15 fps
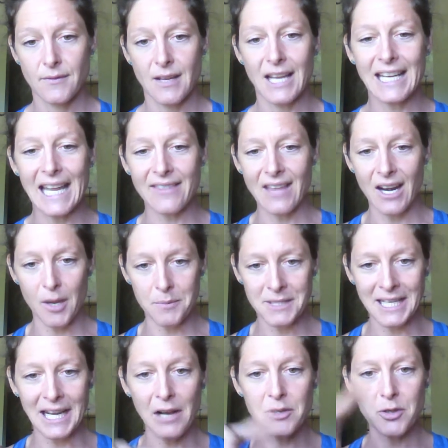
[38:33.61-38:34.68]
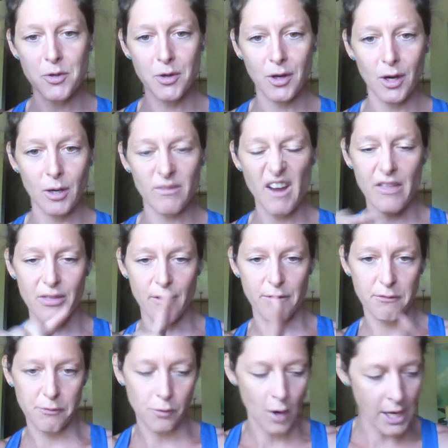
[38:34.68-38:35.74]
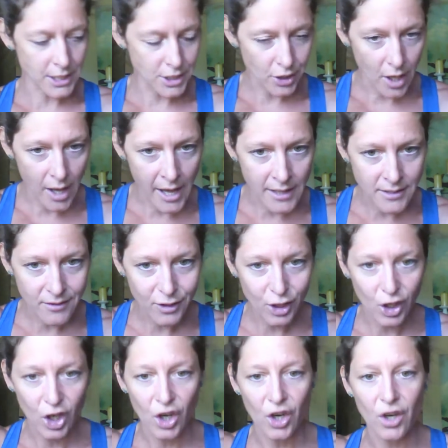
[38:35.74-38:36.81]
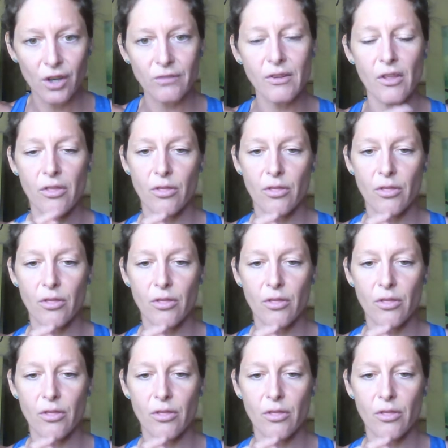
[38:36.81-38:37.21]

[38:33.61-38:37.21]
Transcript: Again, that upside down U curve, the front end of the curve,